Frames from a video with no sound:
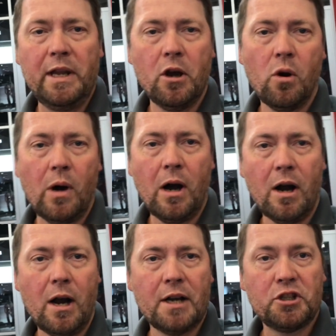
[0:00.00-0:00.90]
know
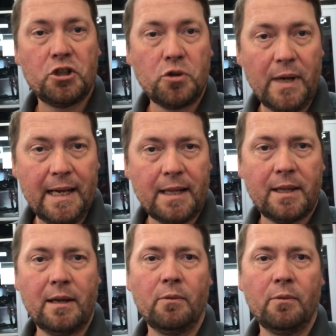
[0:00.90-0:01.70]
our strength,